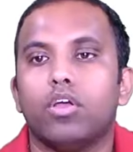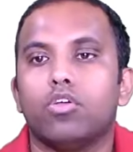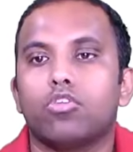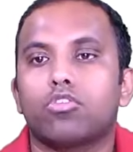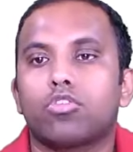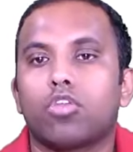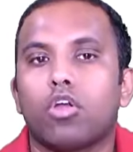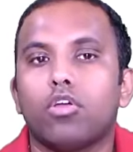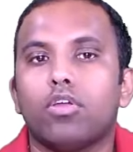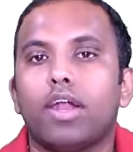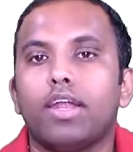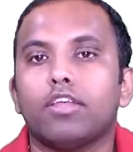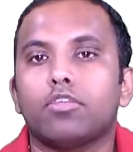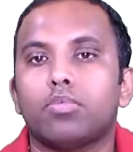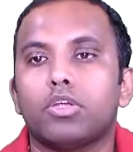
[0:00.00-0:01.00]
So how do you write
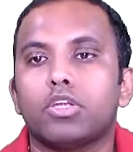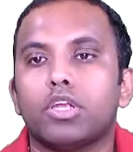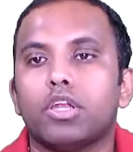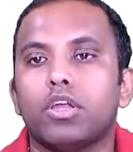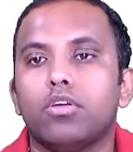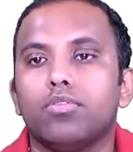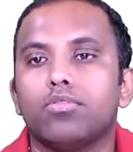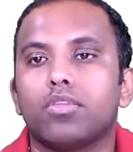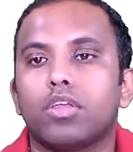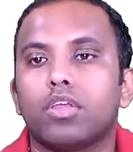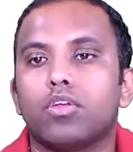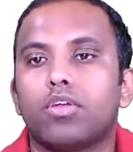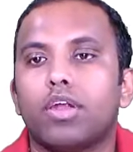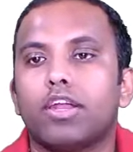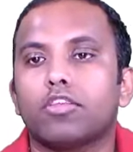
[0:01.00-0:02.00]
the expression now?
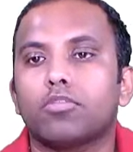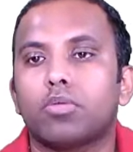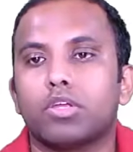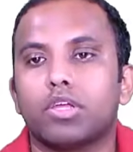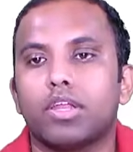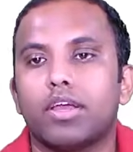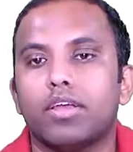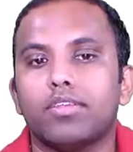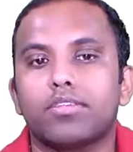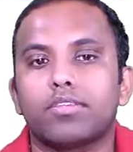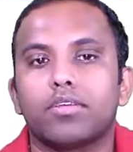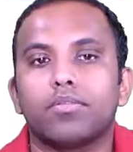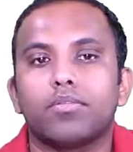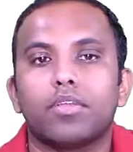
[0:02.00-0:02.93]
You write the expression as